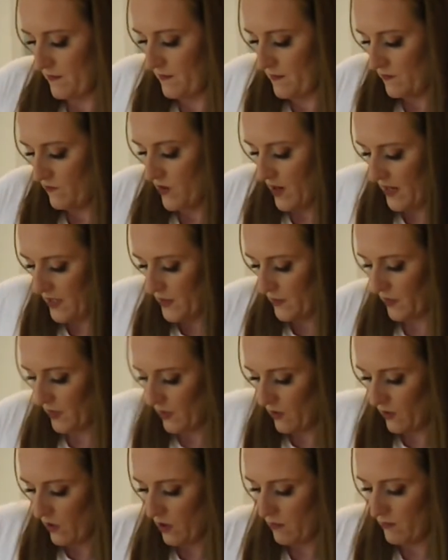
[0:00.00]
Right, so we're
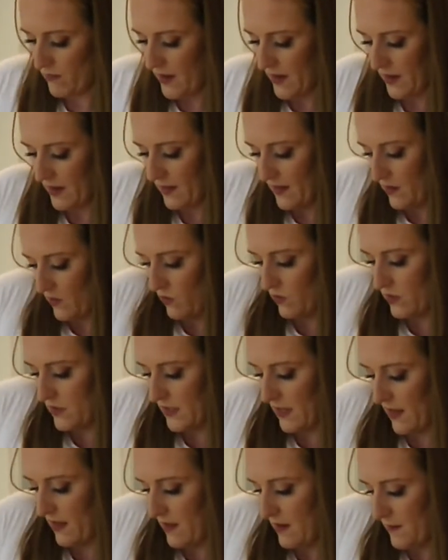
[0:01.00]
going to combine that all
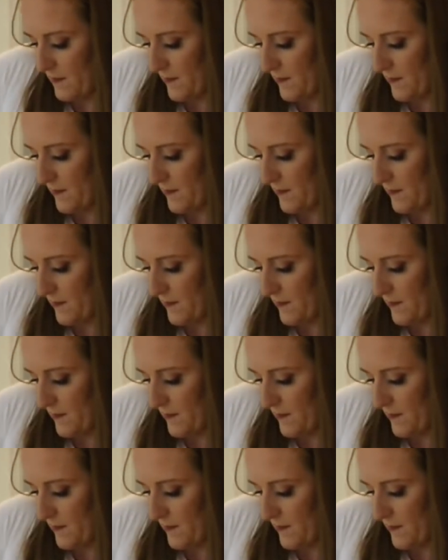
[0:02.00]
together.